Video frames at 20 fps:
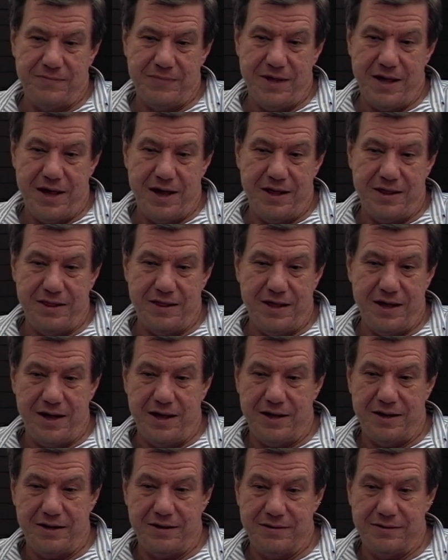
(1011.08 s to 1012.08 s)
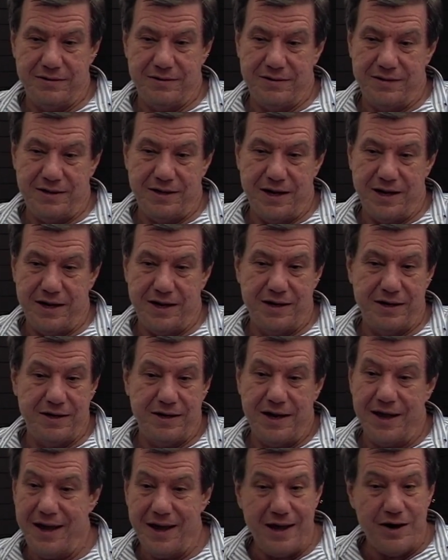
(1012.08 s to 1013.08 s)
and that an
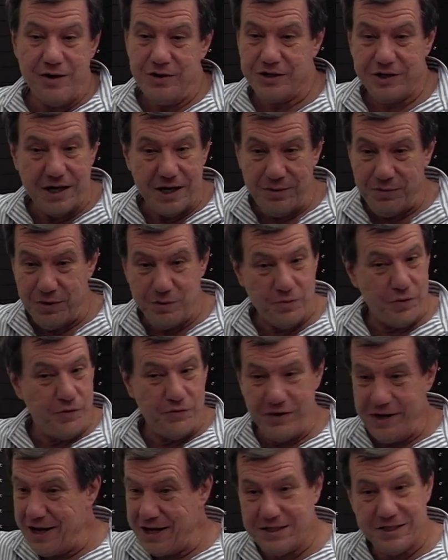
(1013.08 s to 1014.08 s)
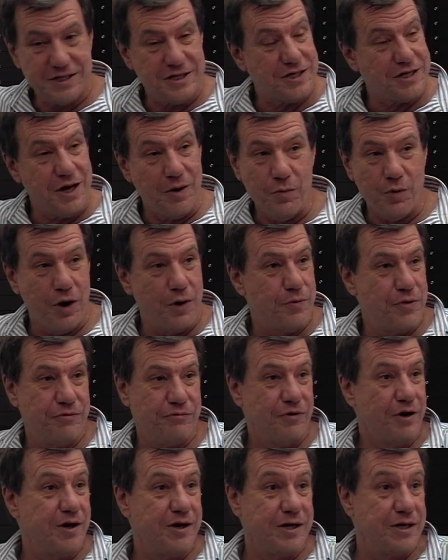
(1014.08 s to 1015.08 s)
entertainment movie has to somewhere be
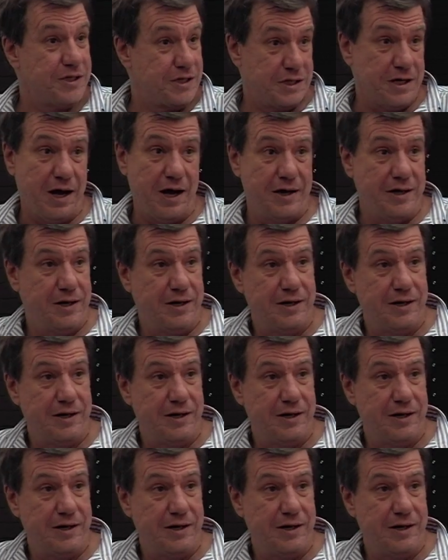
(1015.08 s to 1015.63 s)
fun inside.